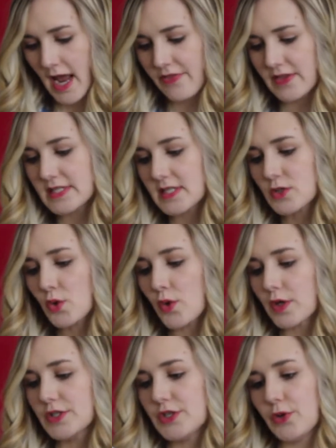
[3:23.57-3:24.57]
and this is
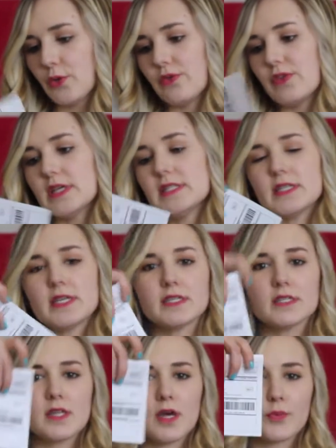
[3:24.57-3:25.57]
cool too. This
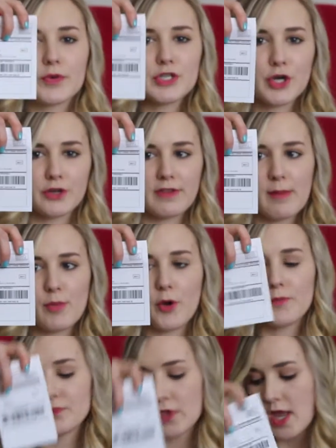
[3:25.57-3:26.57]
is the return
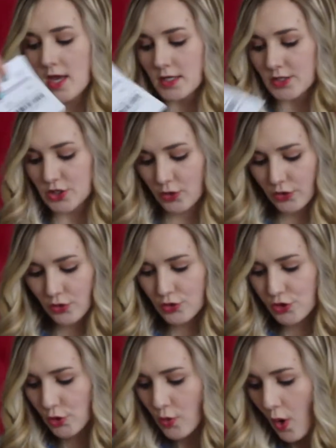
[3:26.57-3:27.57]
label. So
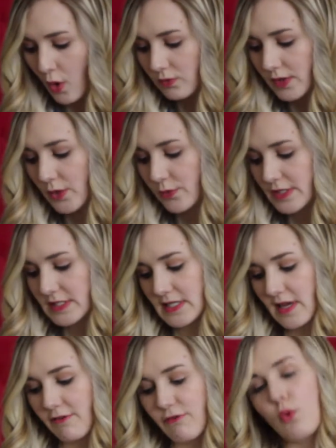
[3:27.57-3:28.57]
you do only
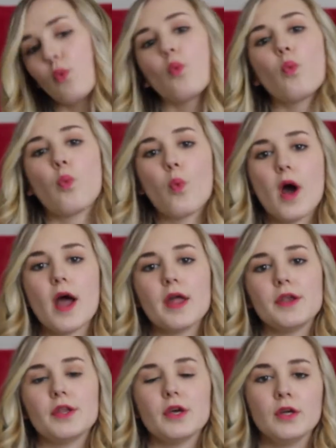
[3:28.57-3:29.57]
receive
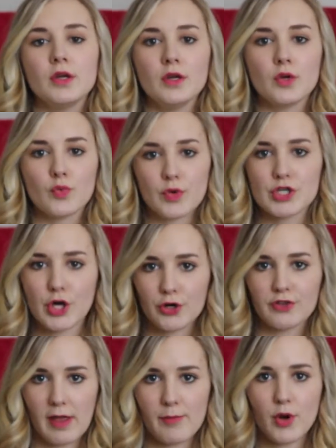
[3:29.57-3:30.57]
one
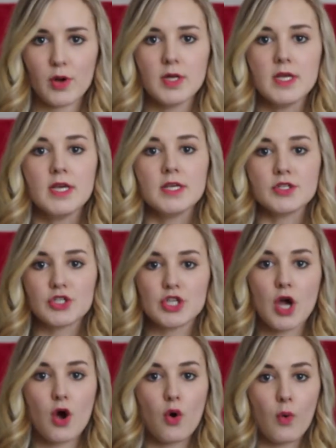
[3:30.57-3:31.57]
return label.
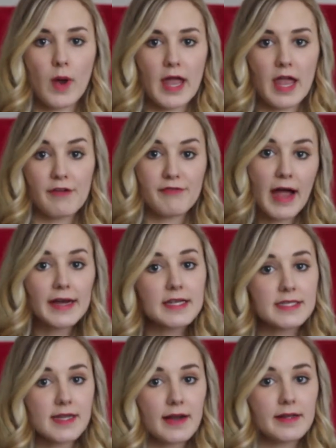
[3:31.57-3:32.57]
So if I
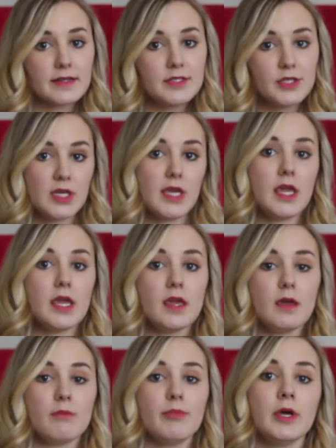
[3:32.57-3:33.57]
decided to
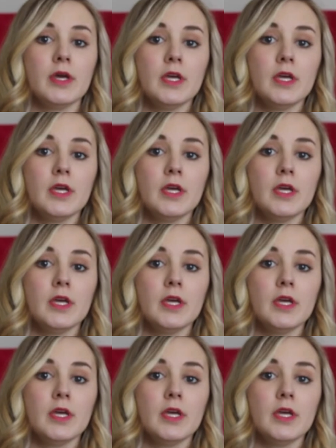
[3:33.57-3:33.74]
keep,